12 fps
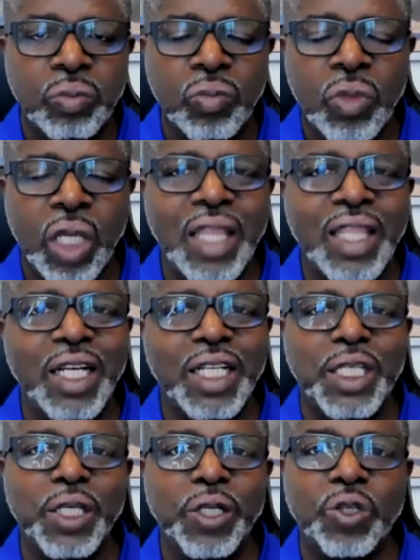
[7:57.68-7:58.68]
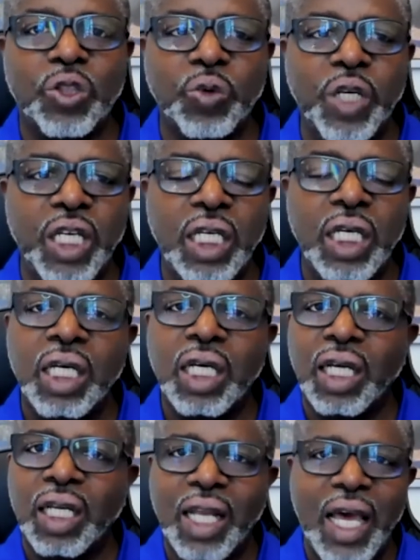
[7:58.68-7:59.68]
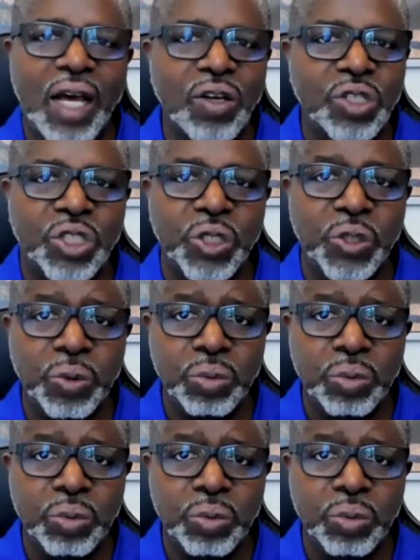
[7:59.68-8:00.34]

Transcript: And then a tier 3 allows you